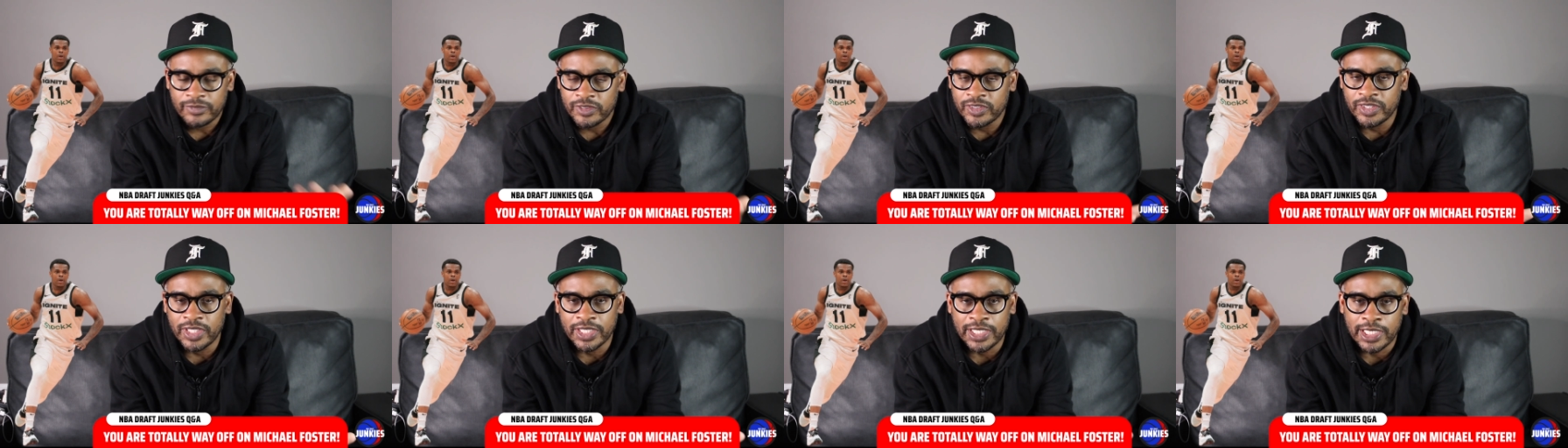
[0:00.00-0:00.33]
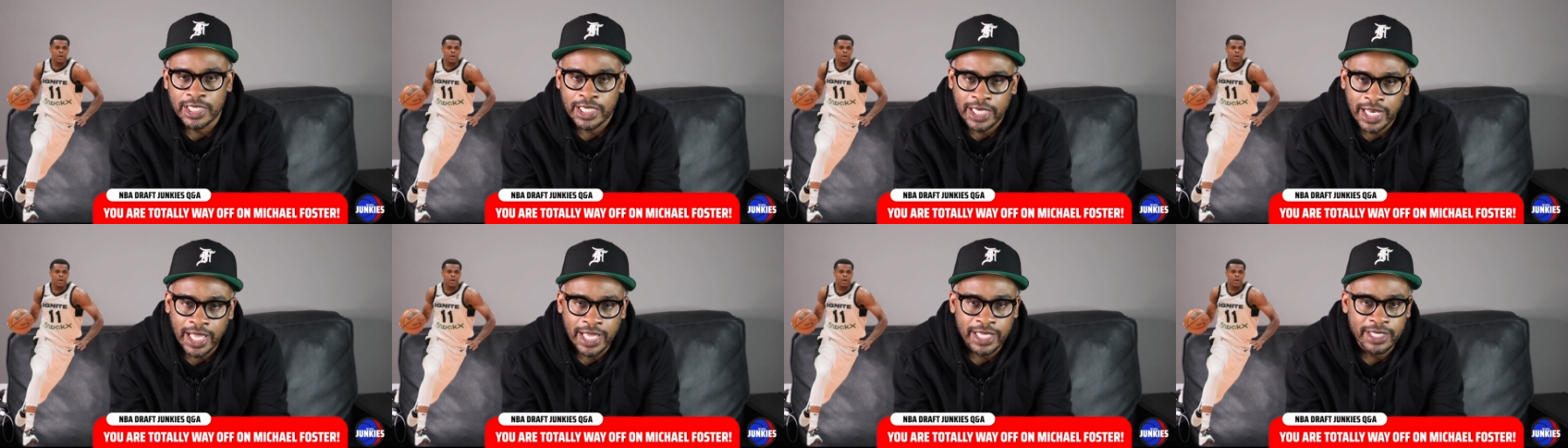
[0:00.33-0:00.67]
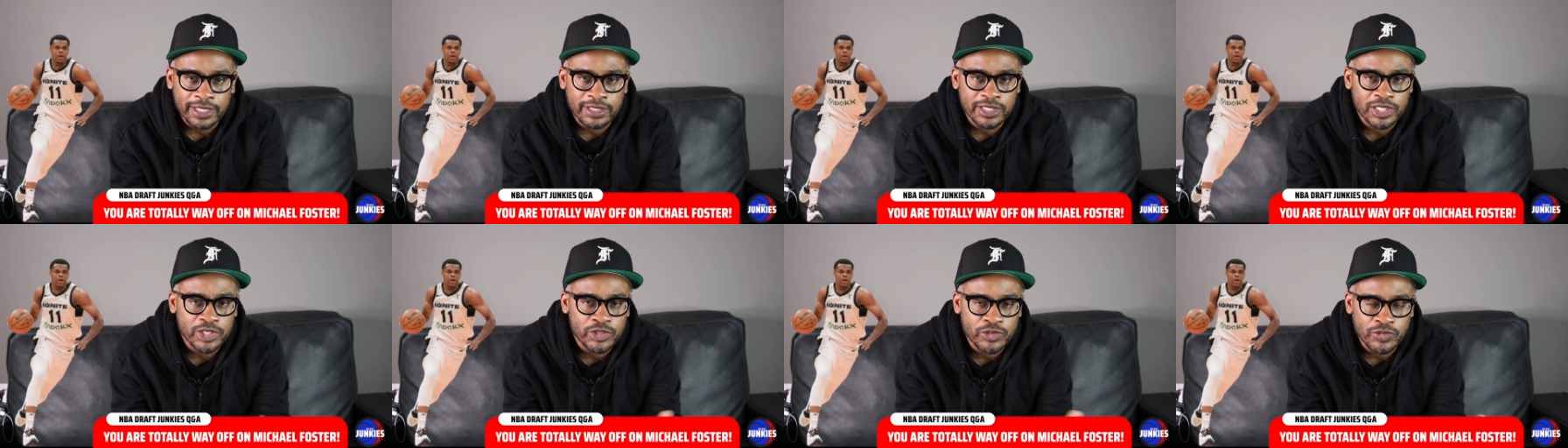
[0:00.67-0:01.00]
didn't
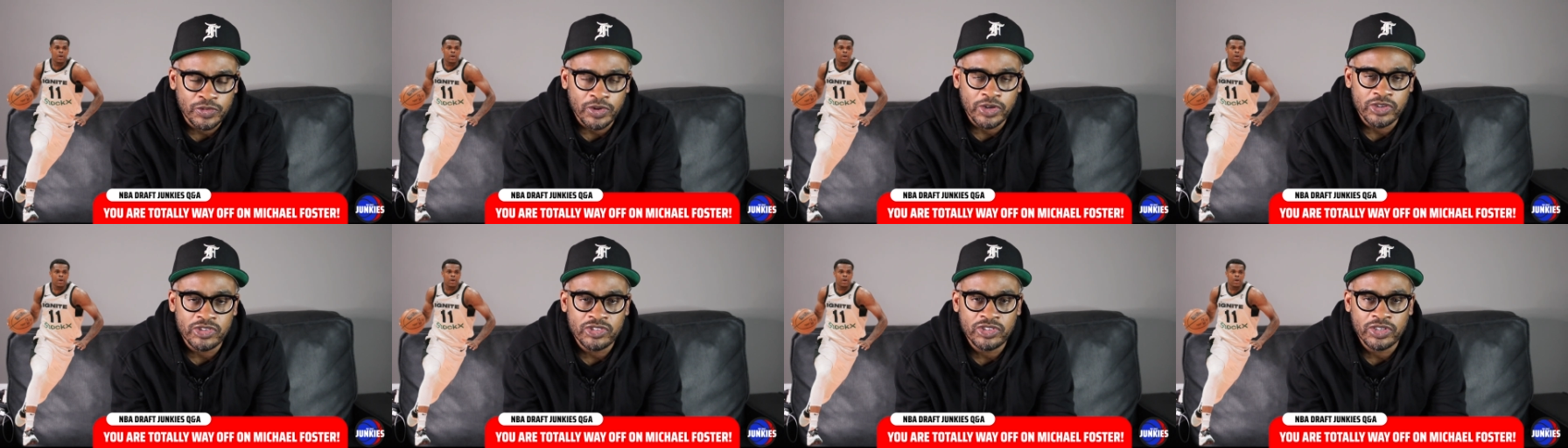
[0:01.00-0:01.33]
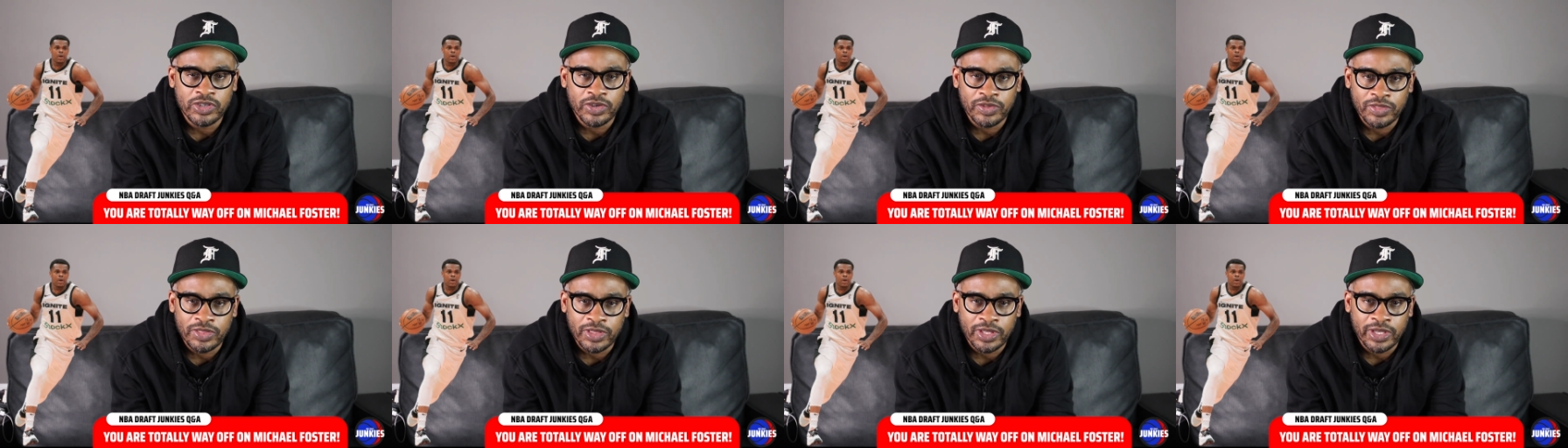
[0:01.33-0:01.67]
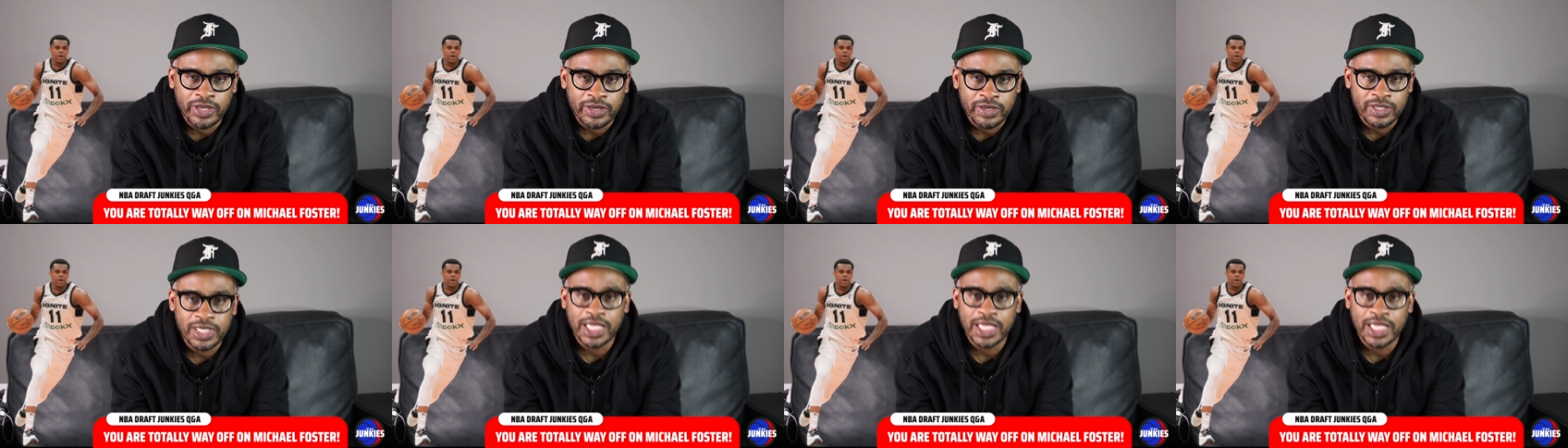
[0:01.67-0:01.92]
like his first year there.